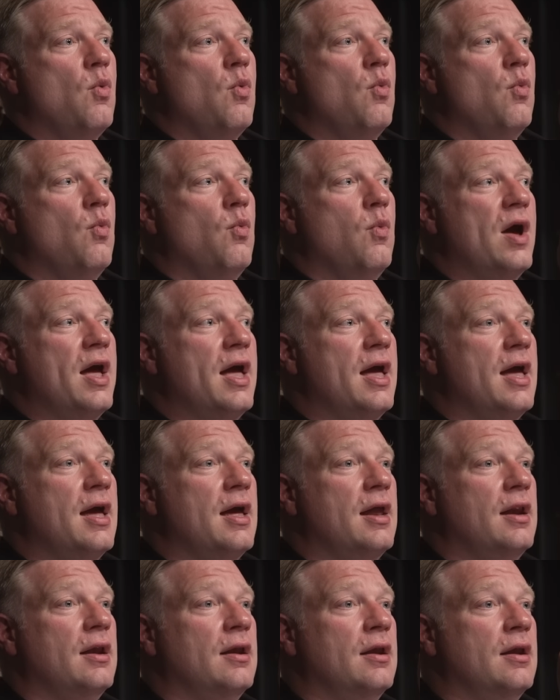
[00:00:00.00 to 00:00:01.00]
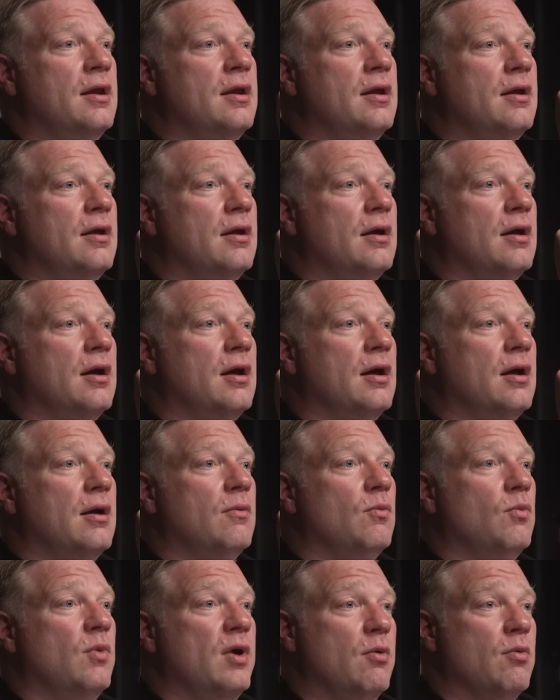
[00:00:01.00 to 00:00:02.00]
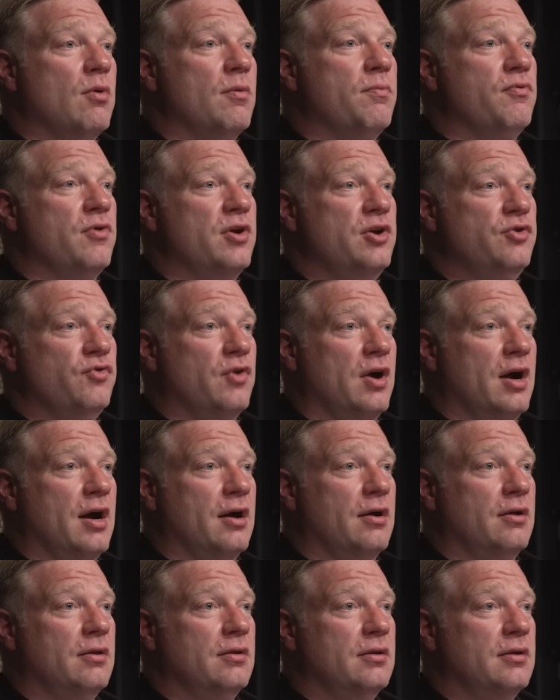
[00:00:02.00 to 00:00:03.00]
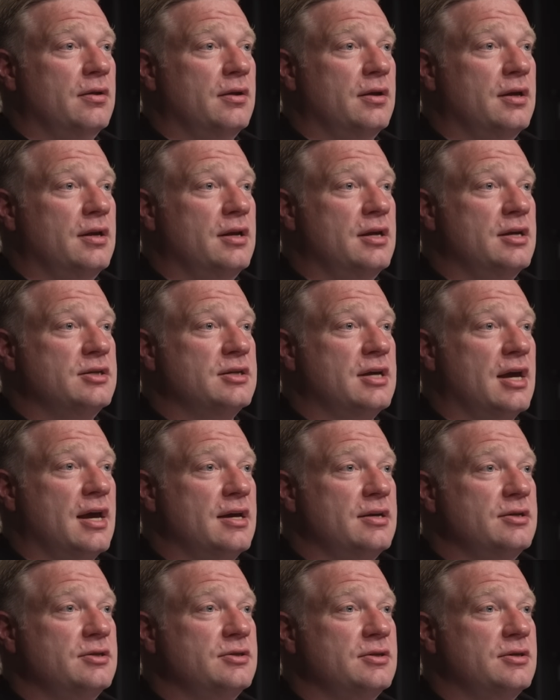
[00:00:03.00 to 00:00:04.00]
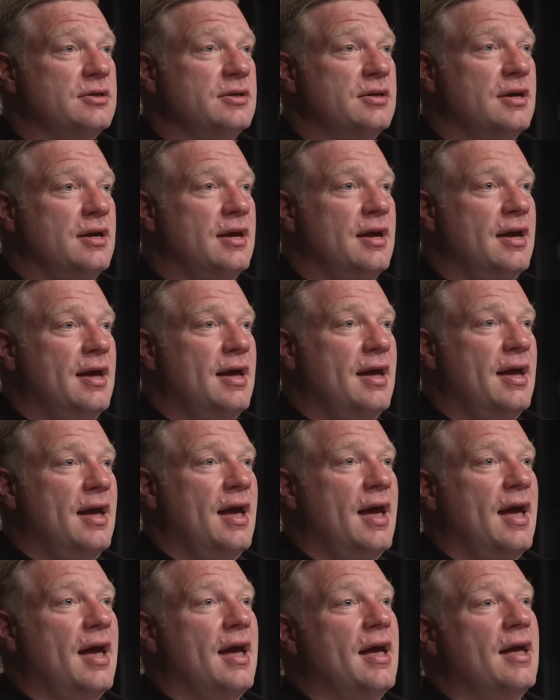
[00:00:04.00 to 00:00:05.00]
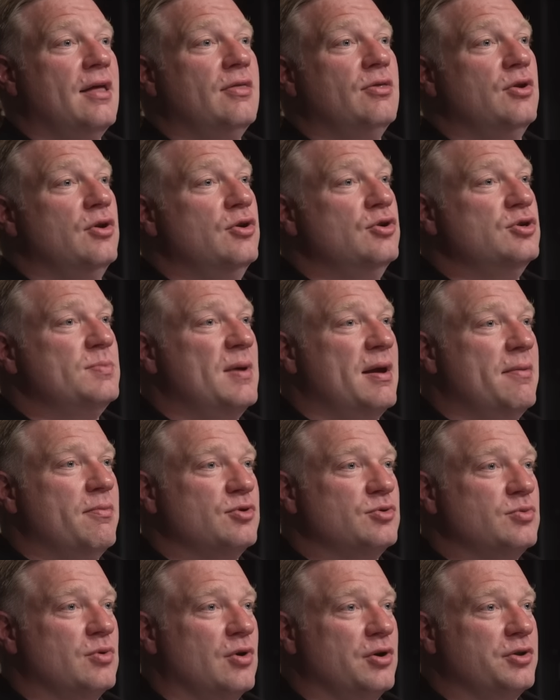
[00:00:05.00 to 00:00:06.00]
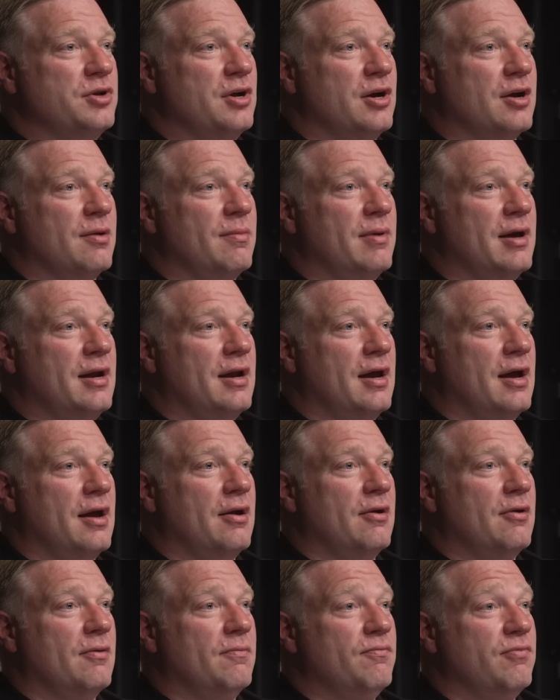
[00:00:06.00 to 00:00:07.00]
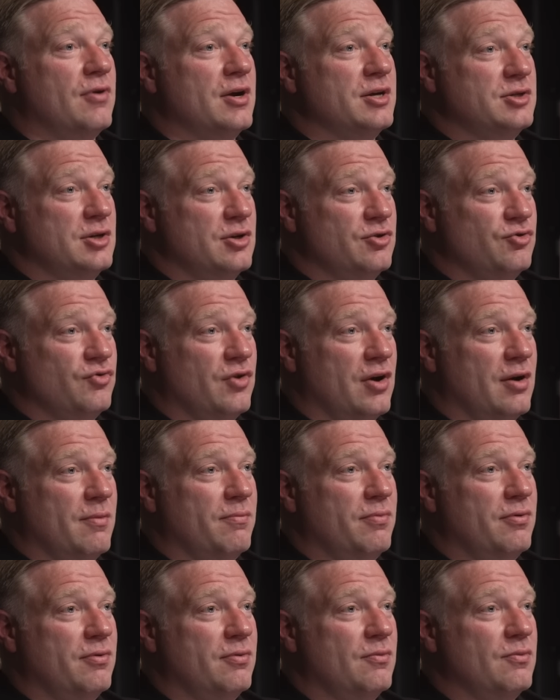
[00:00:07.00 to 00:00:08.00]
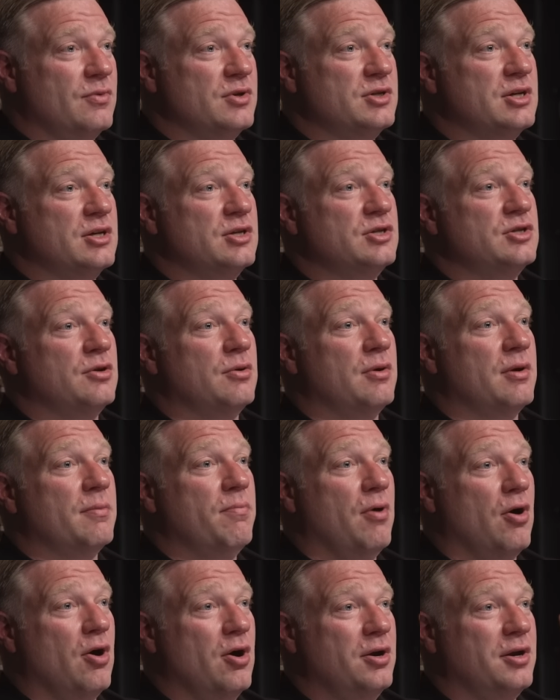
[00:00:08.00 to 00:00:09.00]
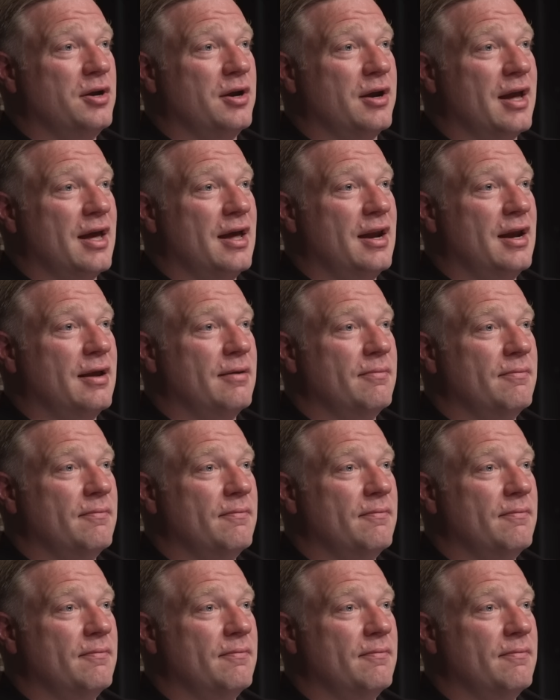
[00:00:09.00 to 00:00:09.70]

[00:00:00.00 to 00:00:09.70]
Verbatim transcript: when uh, we were pre-trial in his case, and the newspapers were all talking about how President Trump was considering pardoning Eddie.